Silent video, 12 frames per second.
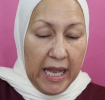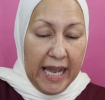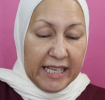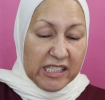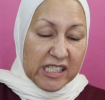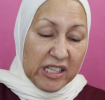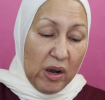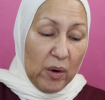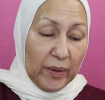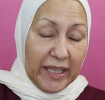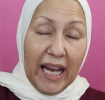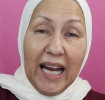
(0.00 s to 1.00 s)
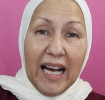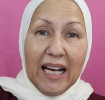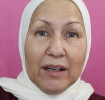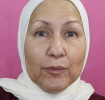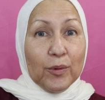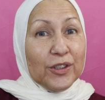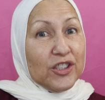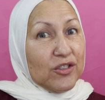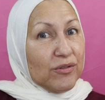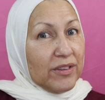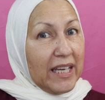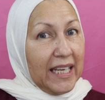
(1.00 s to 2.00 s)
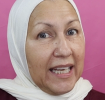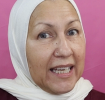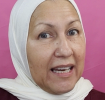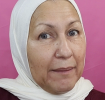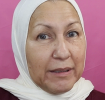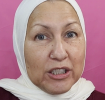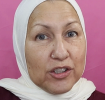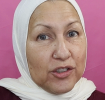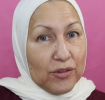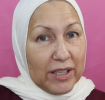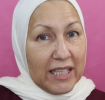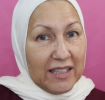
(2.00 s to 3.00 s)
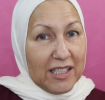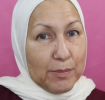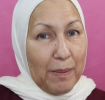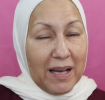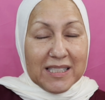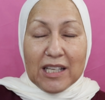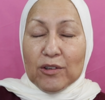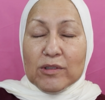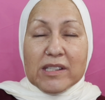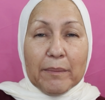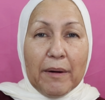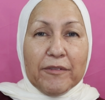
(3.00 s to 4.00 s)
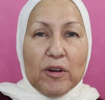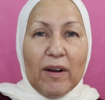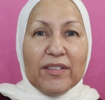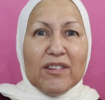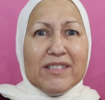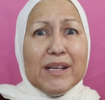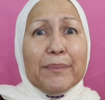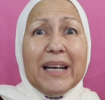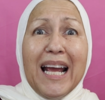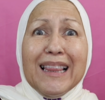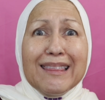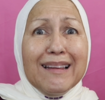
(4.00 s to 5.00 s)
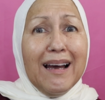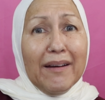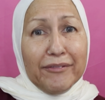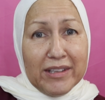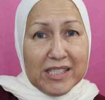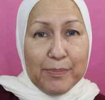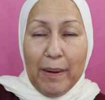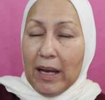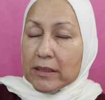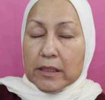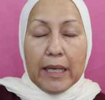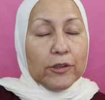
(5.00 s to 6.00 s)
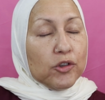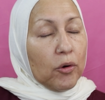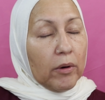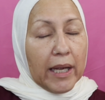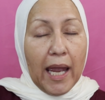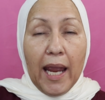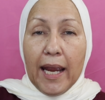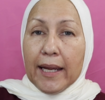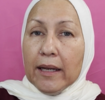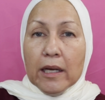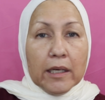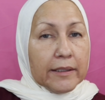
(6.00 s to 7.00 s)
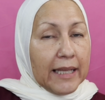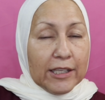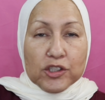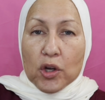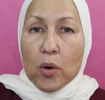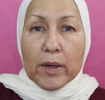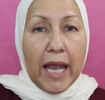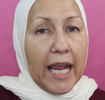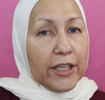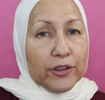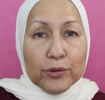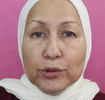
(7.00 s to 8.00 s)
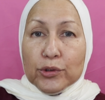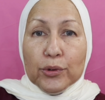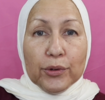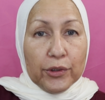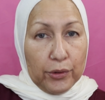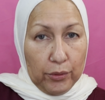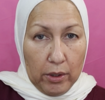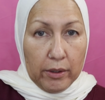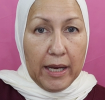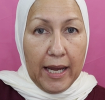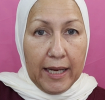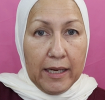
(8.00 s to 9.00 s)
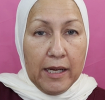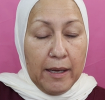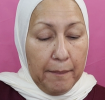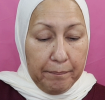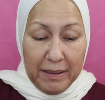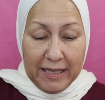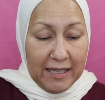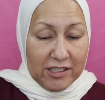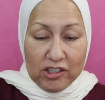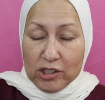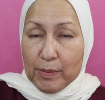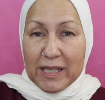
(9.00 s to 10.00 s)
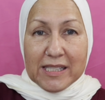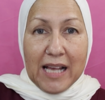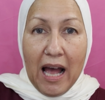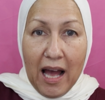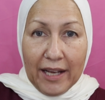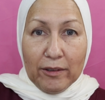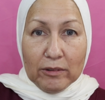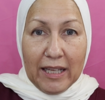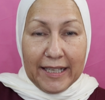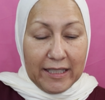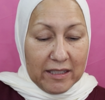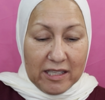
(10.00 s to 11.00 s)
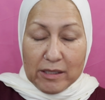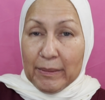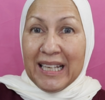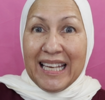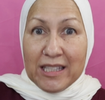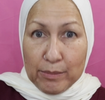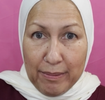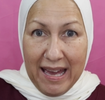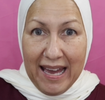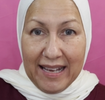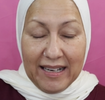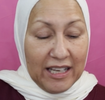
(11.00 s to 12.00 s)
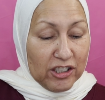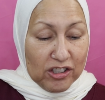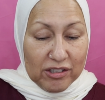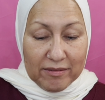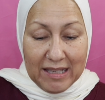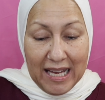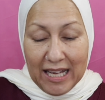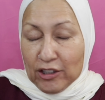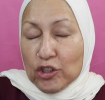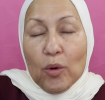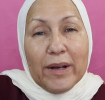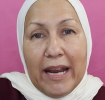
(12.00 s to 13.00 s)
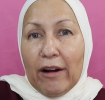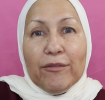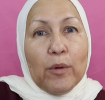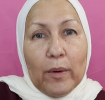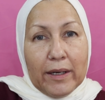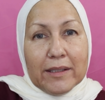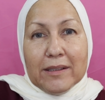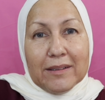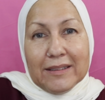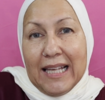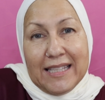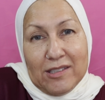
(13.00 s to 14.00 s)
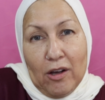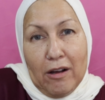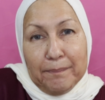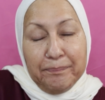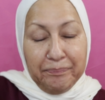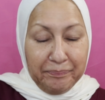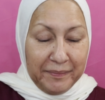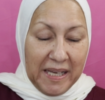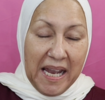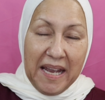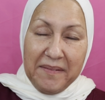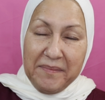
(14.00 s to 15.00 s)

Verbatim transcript: And so, yeah, what do you think? I mean, do you get this box? I know some of you out there said, but I love this box. That's okay. That's okay. You do you, okay? Because just because I don't like it doesn't mean it's bad. I just don't care for it. That's all. Okay?